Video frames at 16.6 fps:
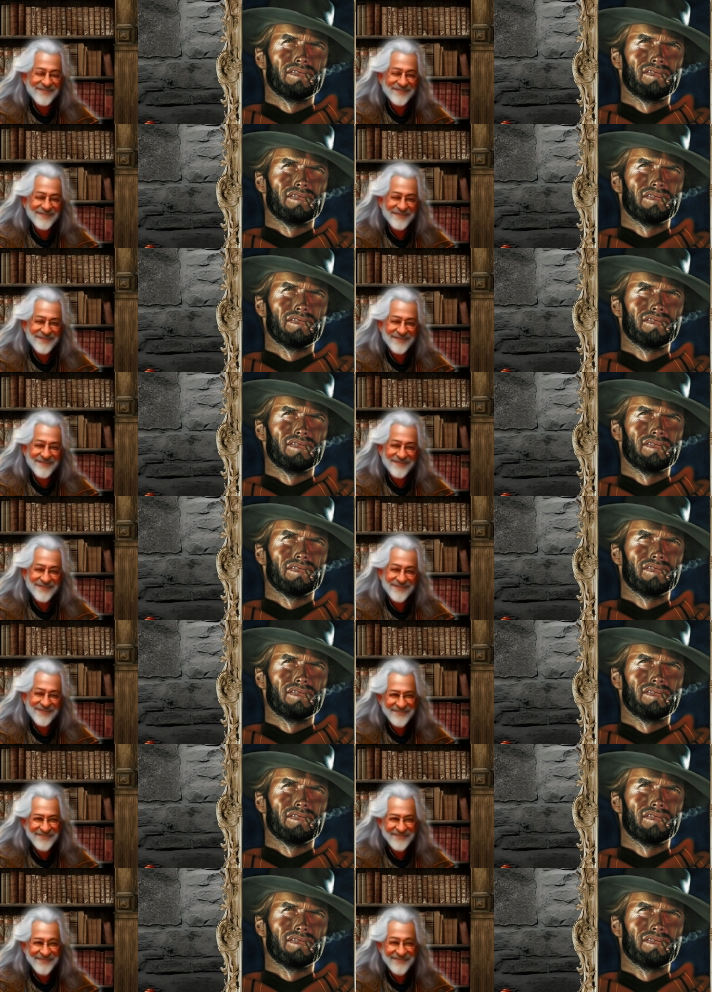
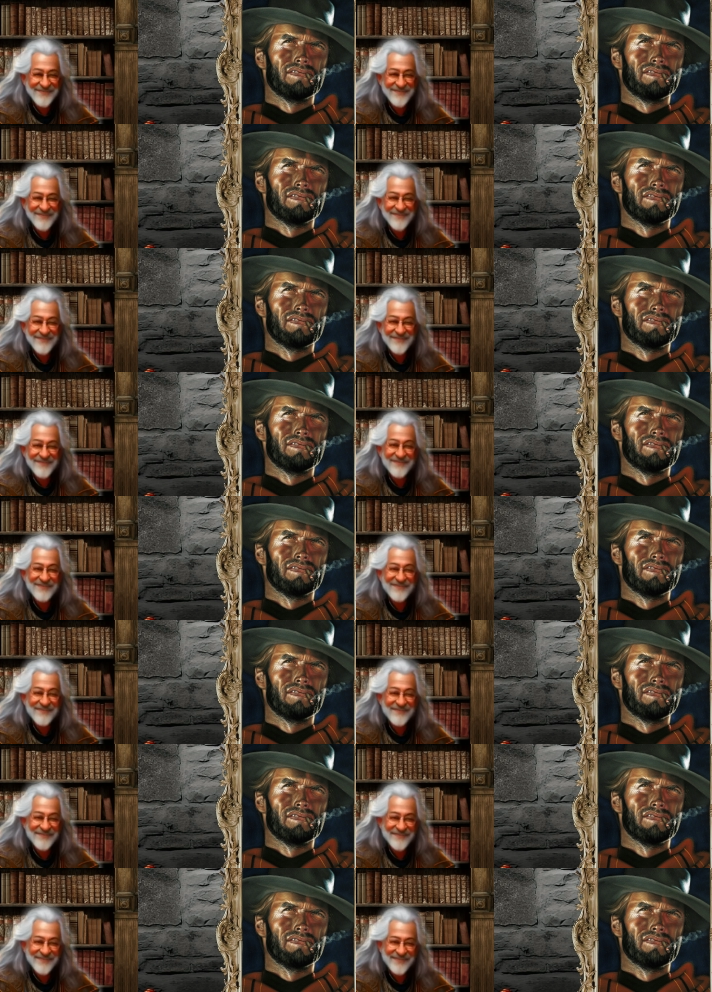
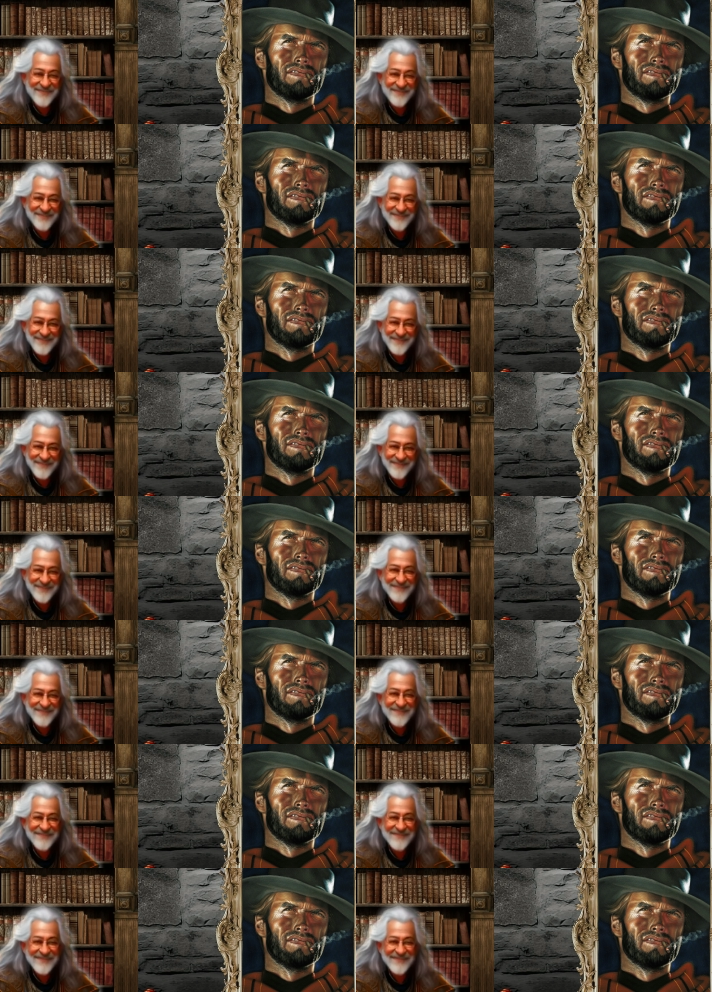
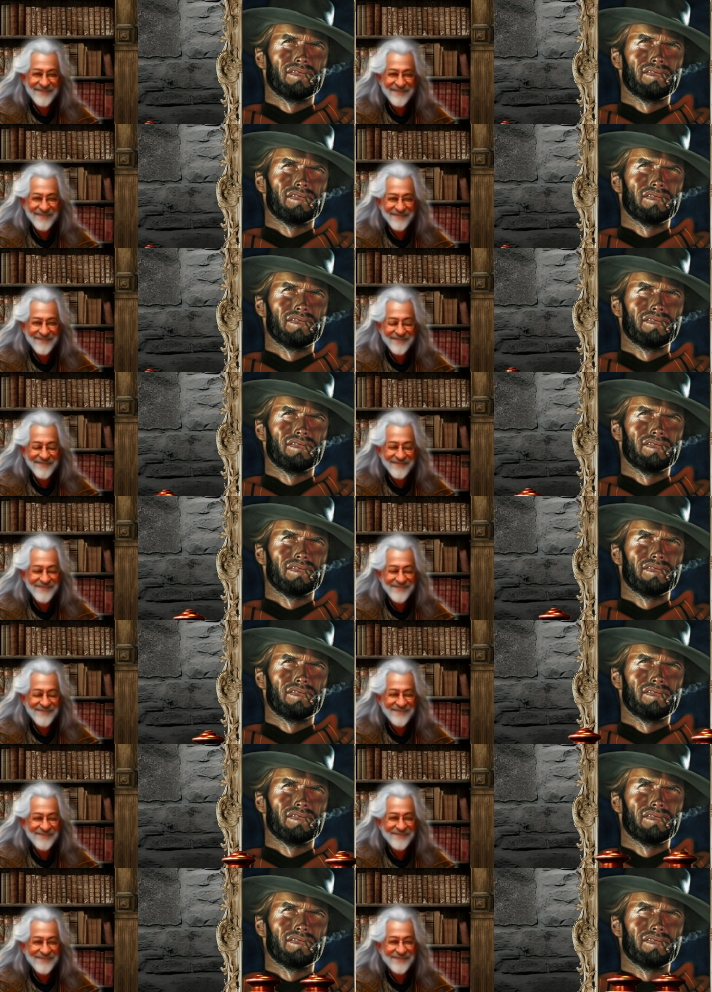
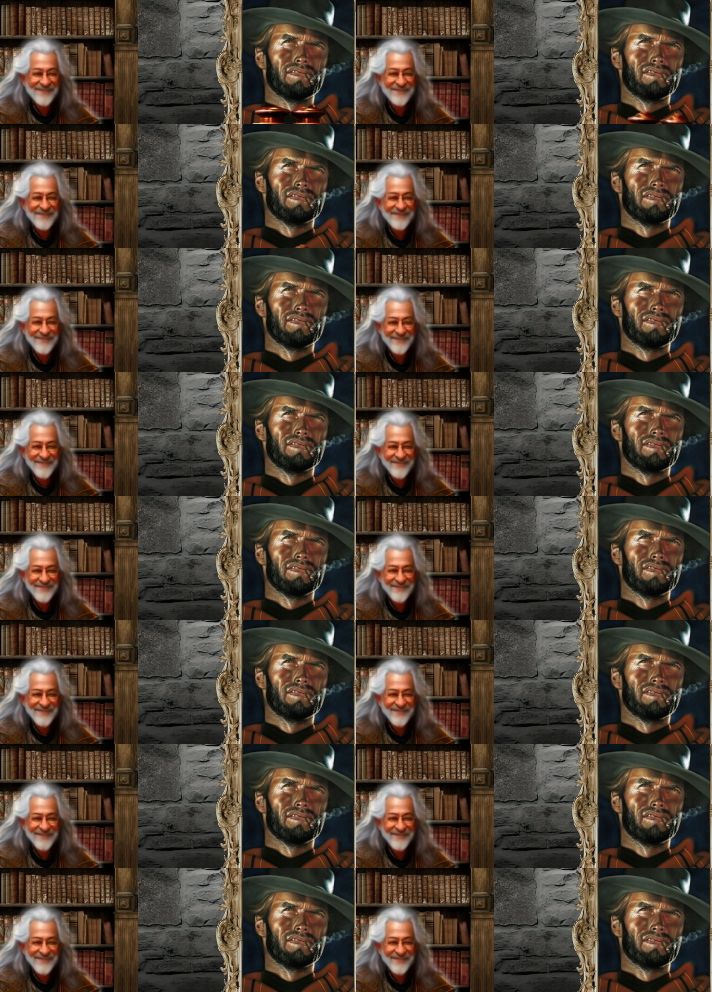Nobody speaks.